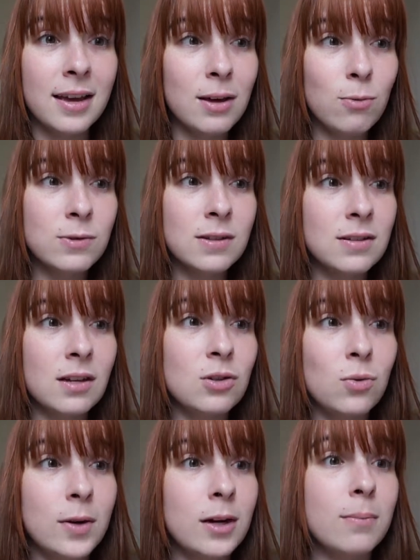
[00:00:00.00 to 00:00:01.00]
It was in such
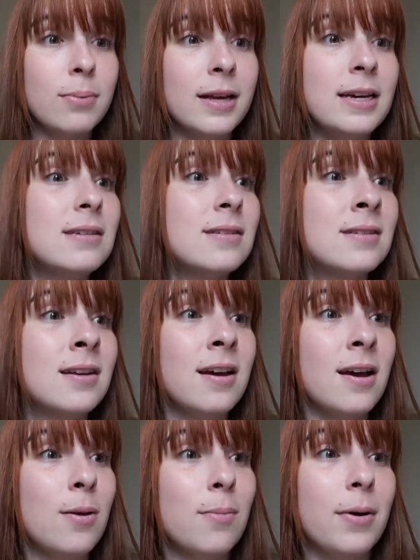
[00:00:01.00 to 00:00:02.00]
a weird place,
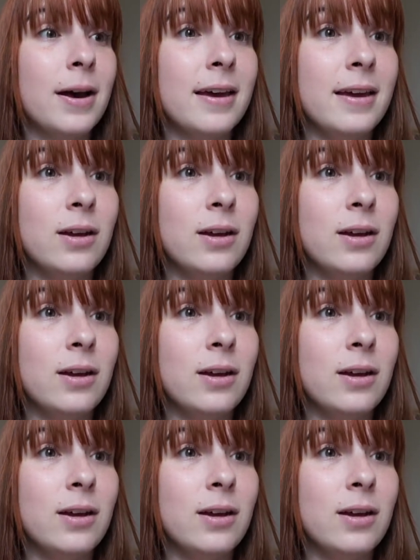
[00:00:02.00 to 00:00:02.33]
but